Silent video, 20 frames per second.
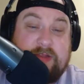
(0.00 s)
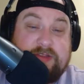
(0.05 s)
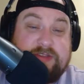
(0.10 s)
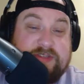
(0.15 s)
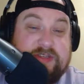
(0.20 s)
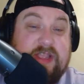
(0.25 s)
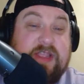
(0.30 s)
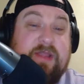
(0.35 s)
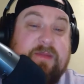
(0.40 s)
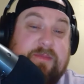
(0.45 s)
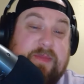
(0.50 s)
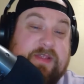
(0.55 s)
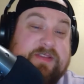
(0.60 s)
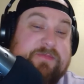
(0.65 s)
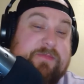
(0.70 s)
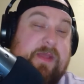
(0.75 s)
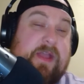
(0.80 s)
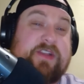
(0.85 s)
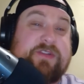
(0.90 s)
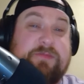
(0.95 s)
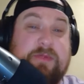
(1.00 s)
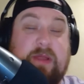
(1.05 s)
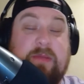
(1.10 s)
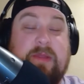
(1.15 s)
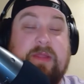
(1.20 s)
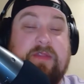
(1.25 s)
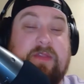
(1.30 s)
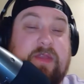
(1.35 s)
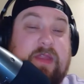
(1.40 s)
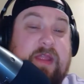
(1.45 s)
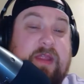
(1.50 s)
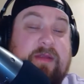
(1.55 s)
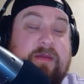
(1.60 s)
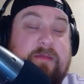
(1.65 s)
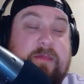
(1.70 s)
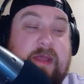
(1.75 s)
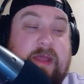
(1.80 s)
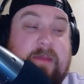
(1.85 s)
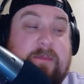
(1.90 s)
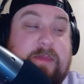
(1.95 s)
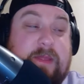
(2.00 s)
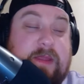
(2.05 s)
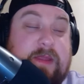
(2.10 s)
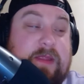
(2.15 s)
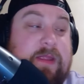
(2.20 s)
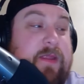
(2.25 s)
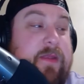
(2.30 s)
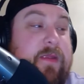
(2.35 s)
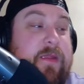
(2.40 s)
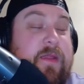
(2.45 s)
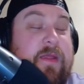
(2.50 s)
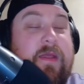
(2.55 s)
Second best match probably of the night, in my opinion.